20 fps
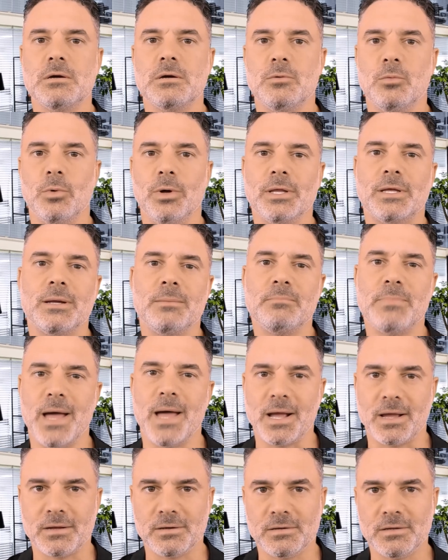Welcome
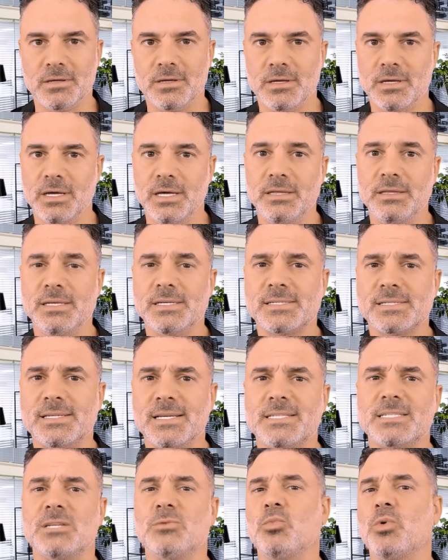back. In this
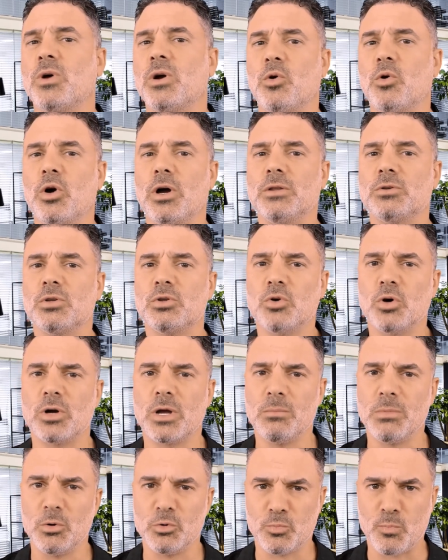lesson, we are going to talk
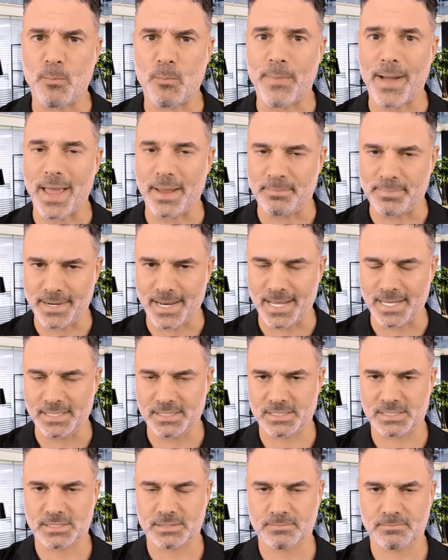about
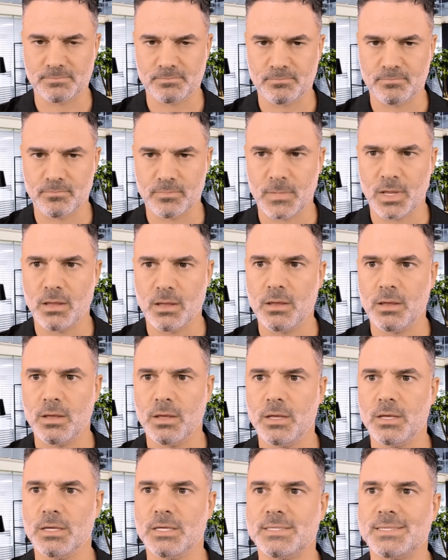pipelines.
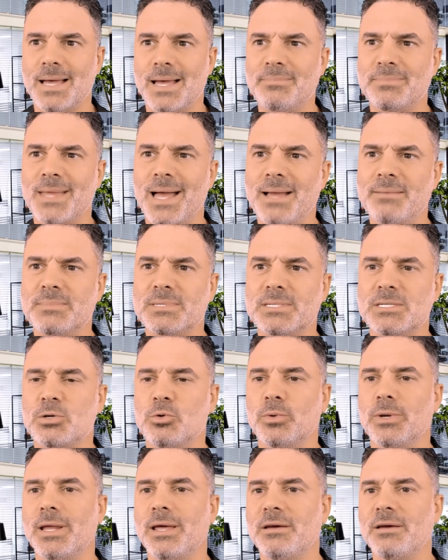Sometimes you
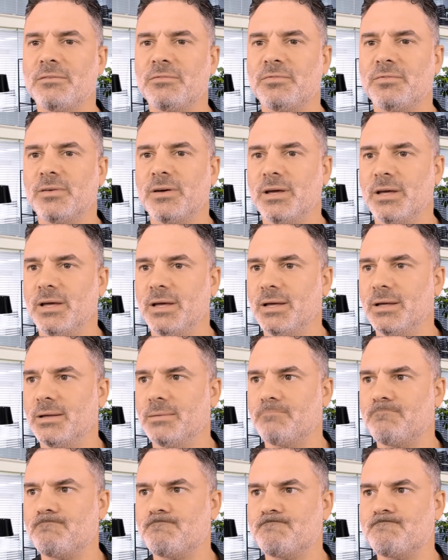will have
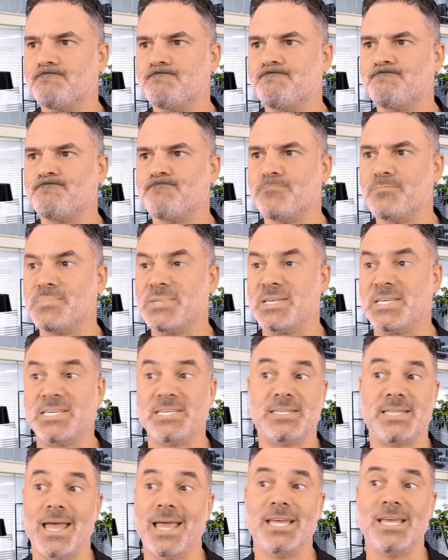
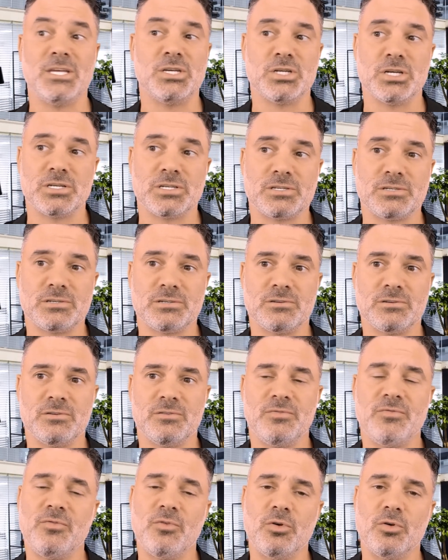stages
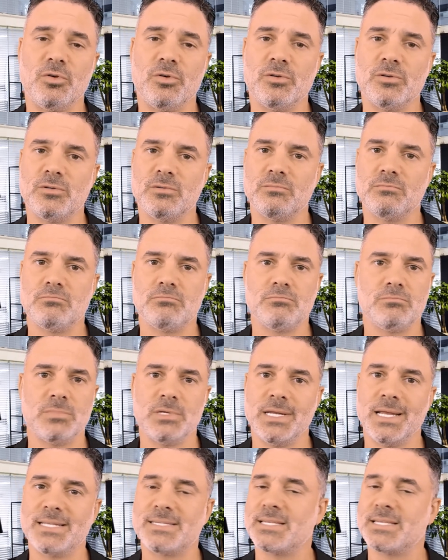for,
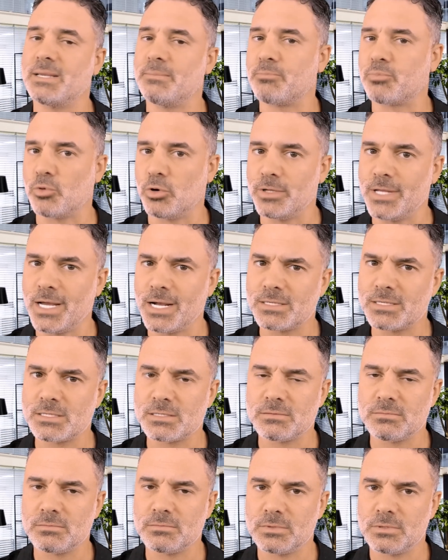let's say, products,
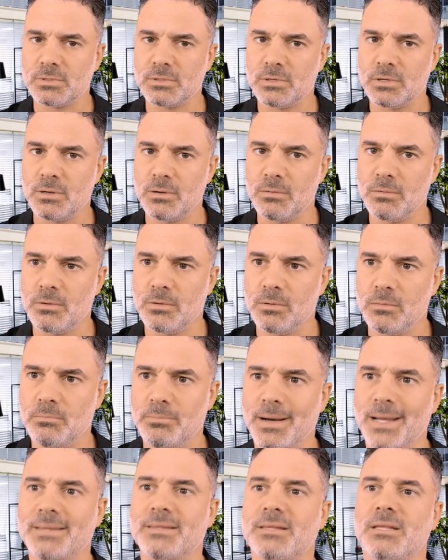
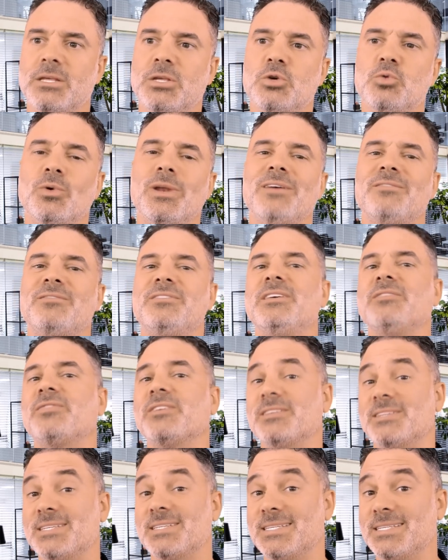but you will have
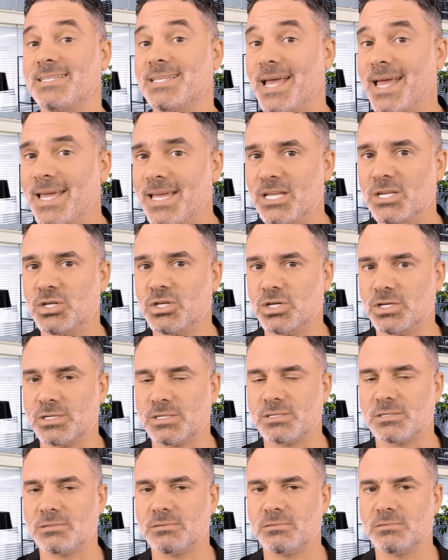different
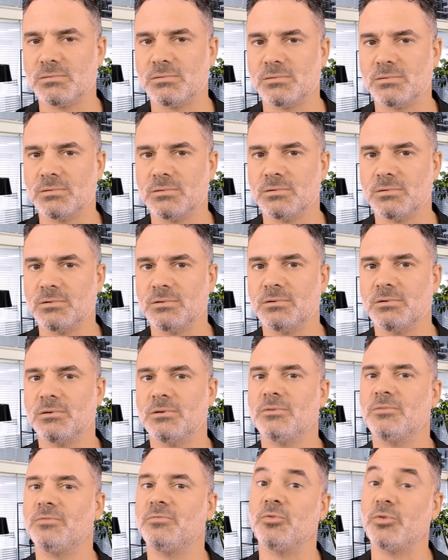stages
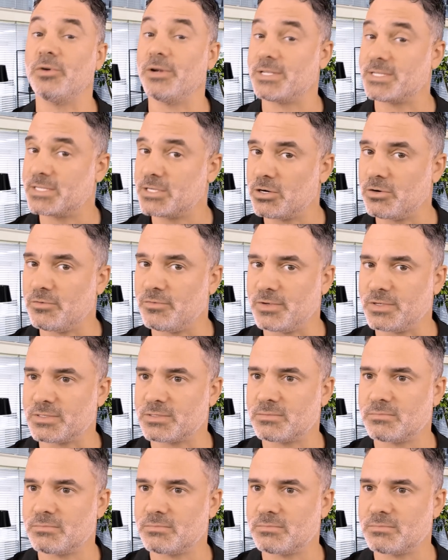for a service.